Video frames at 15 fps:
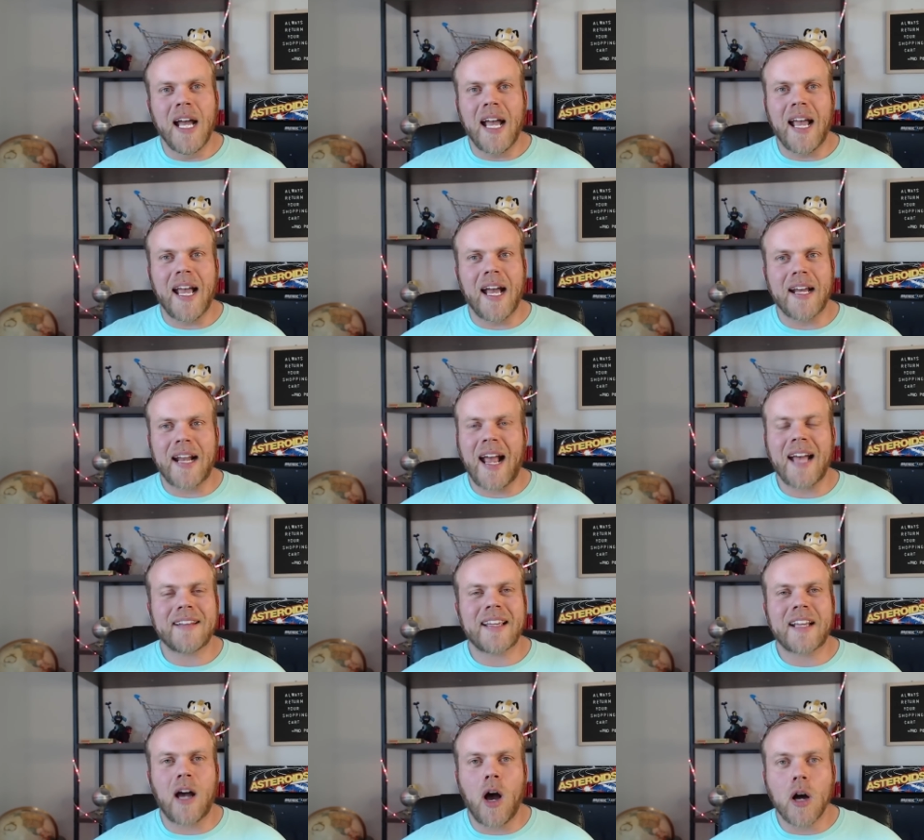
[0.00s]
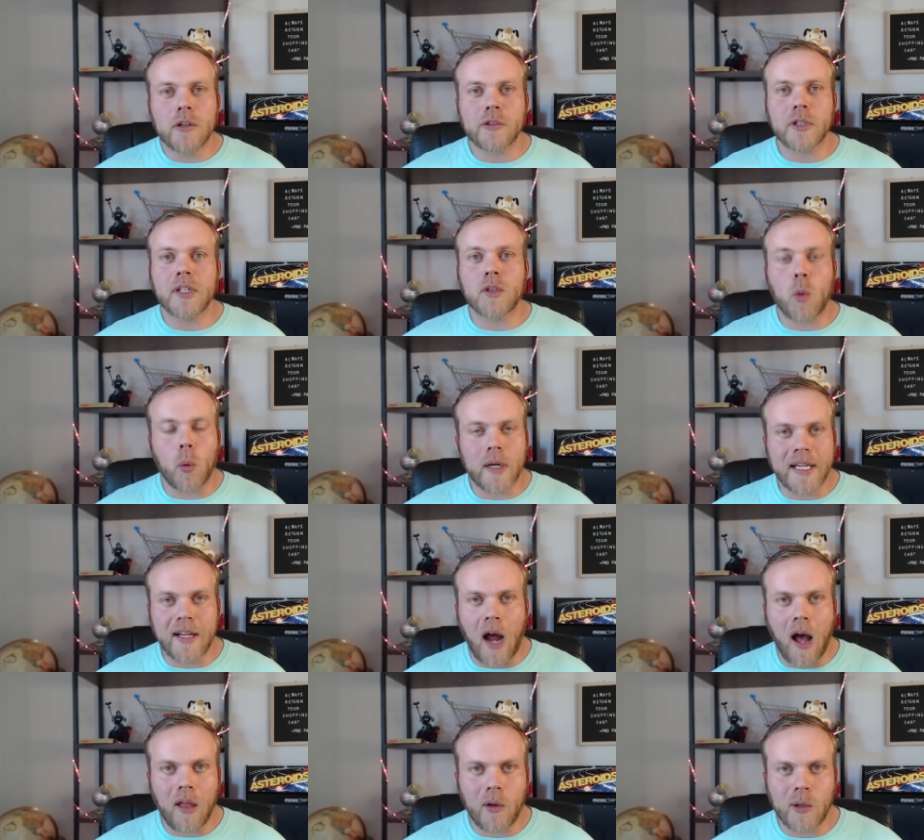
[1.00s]
and I had like
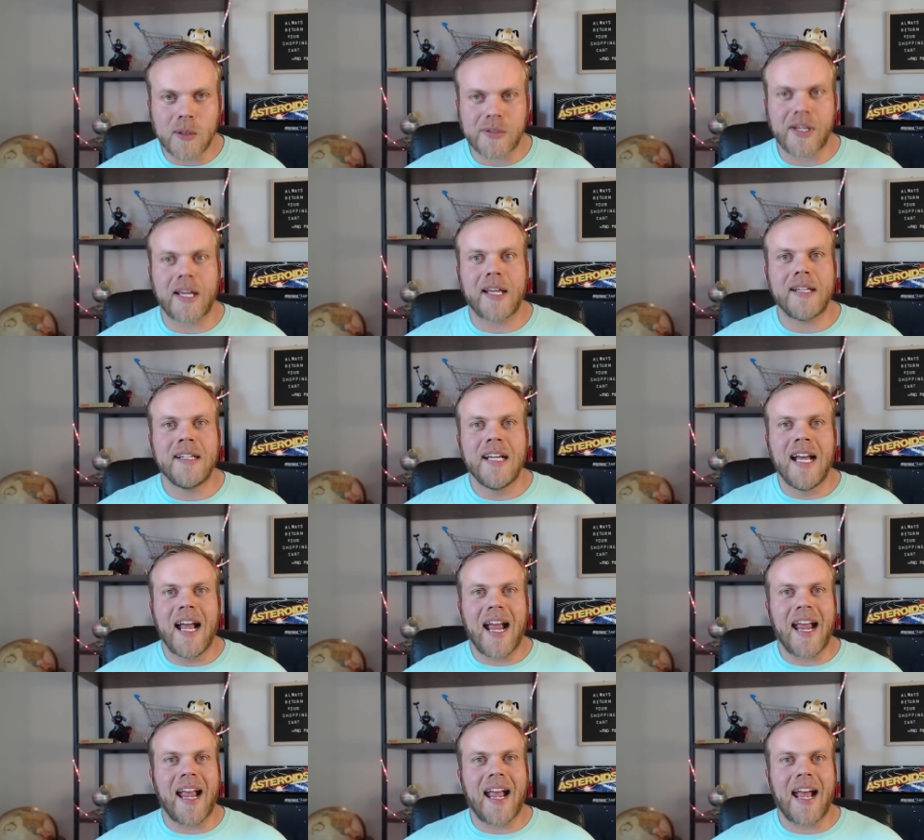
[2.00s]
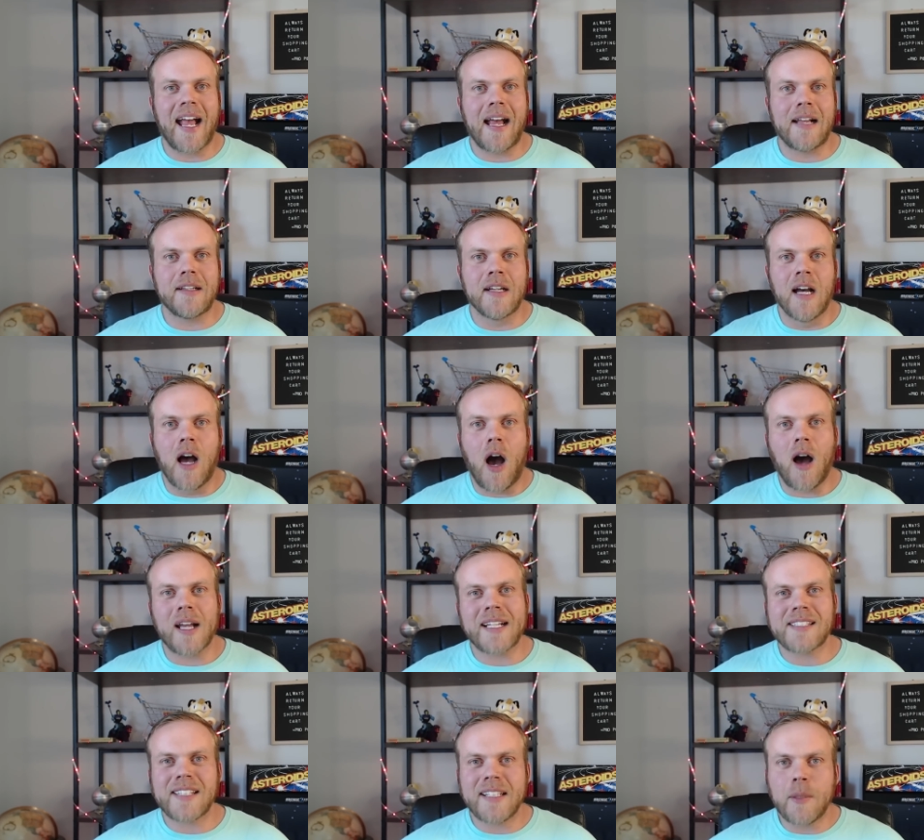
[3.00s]
$120 in. And
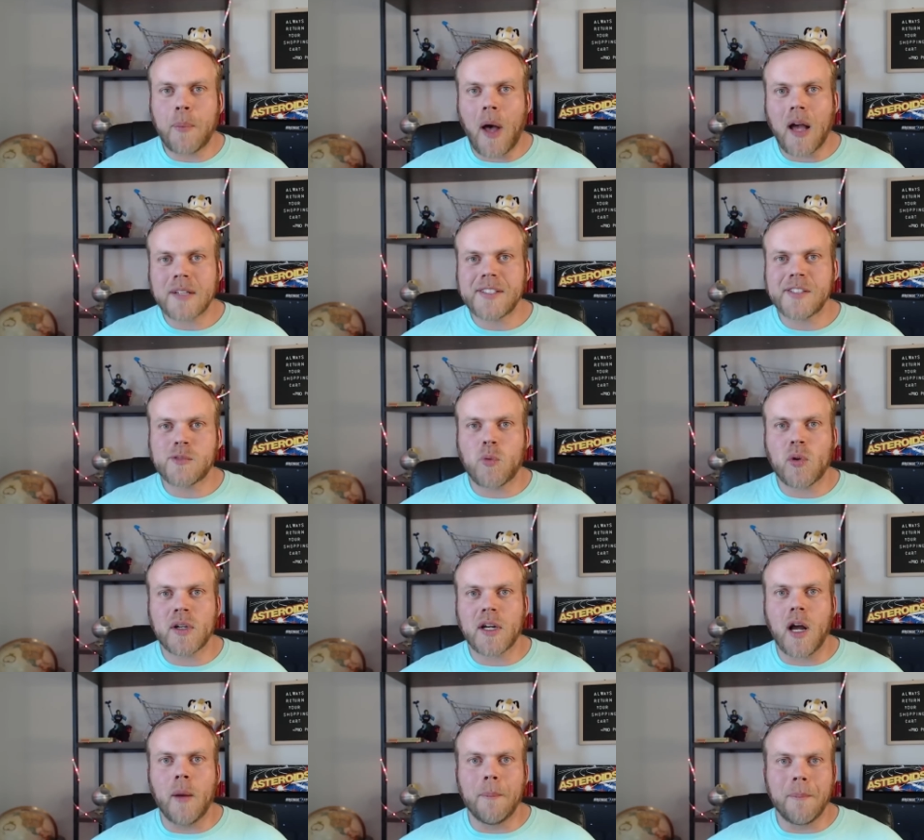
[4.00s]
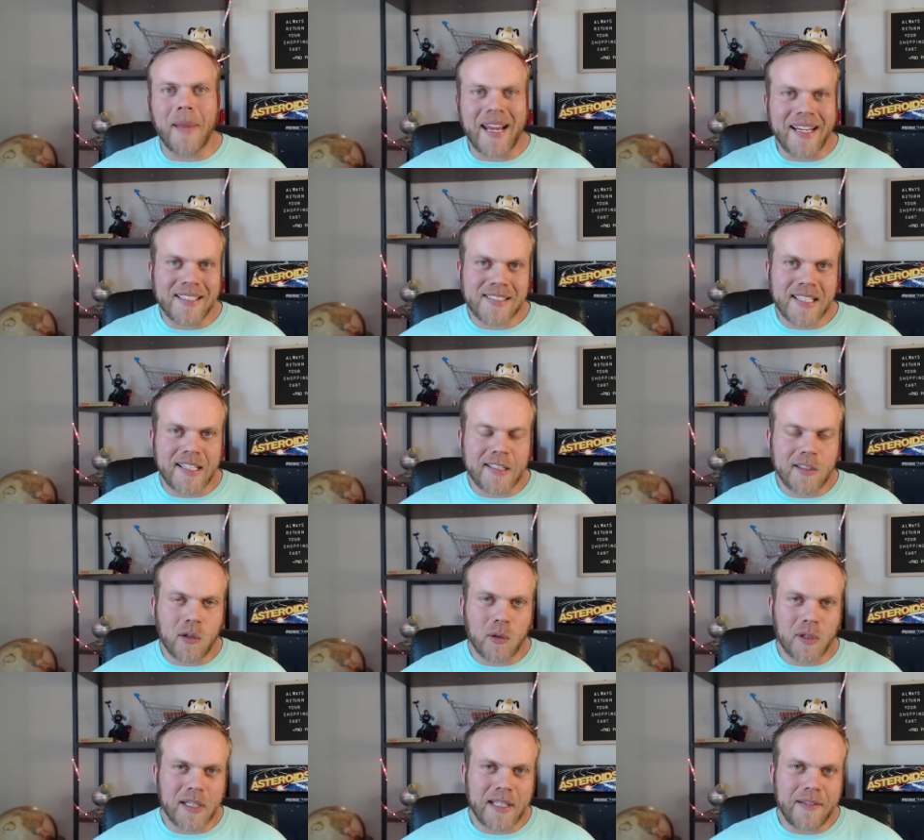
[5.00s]
honestly, the boxes weren't amazing
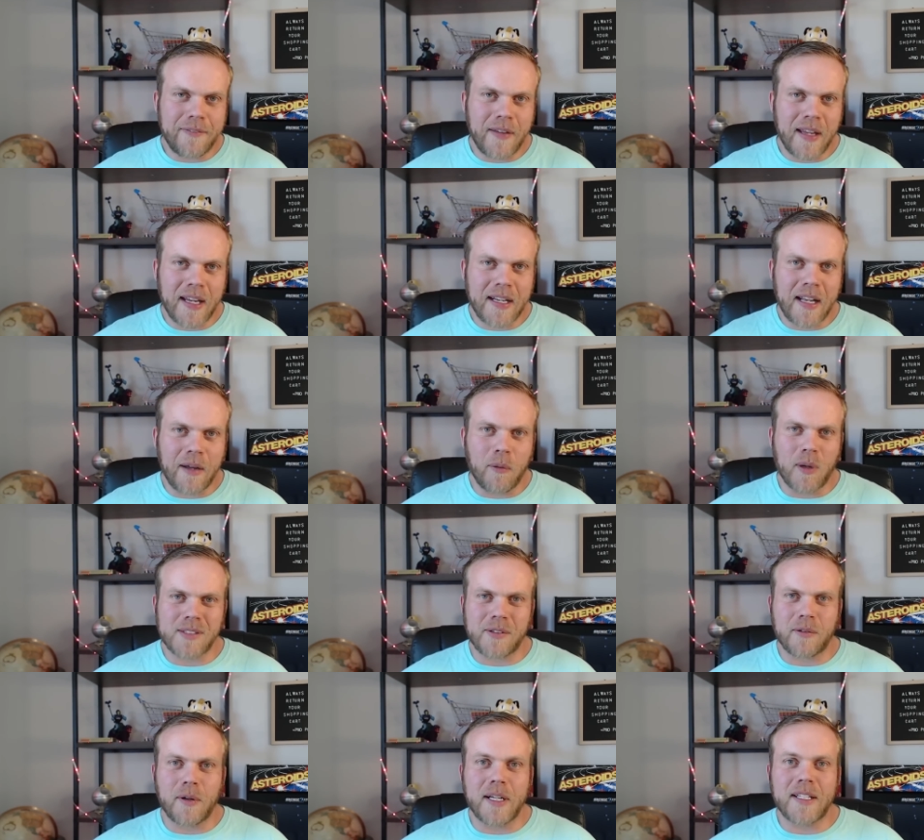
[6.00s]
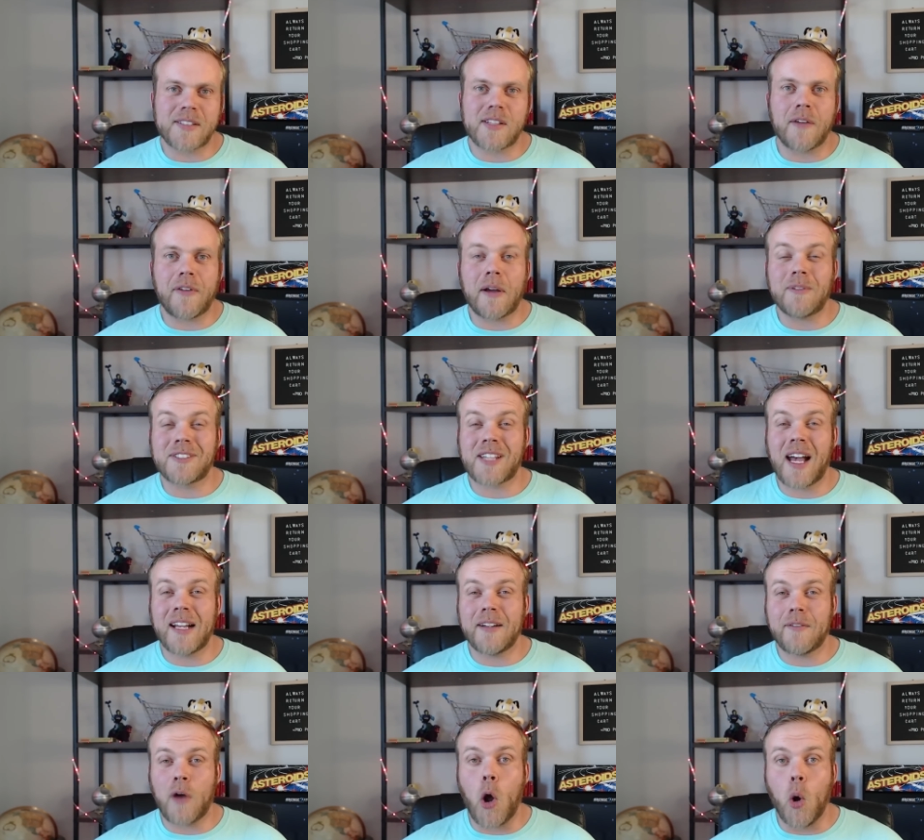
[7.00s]
or anything. It wasn't really the stuff I was kind
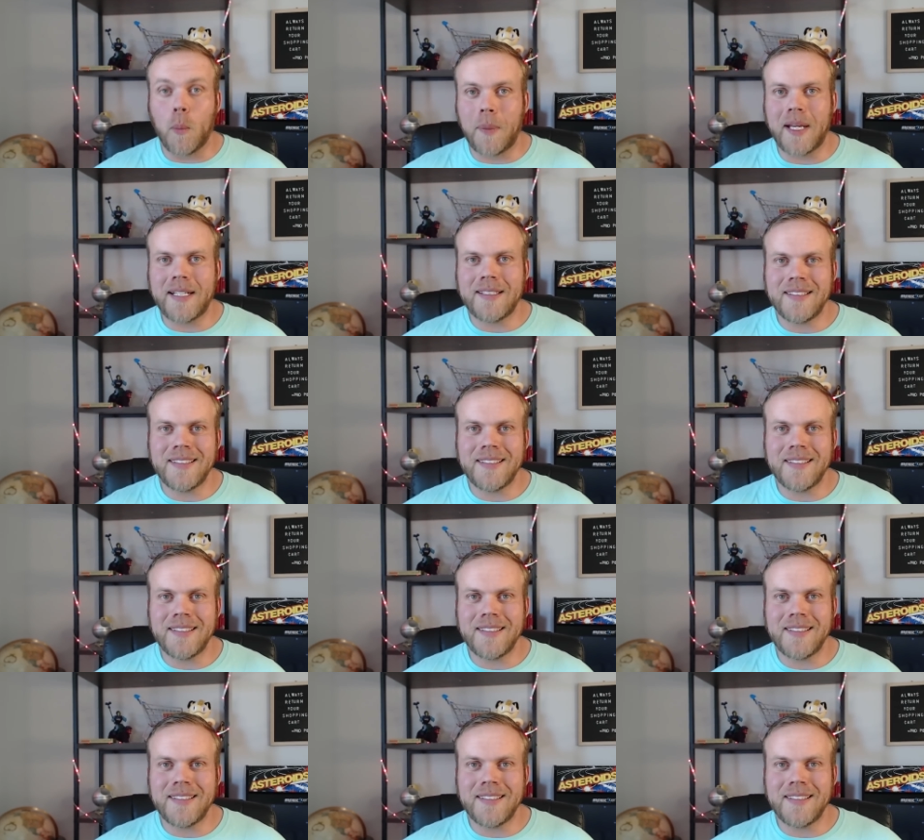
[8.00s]
of hoping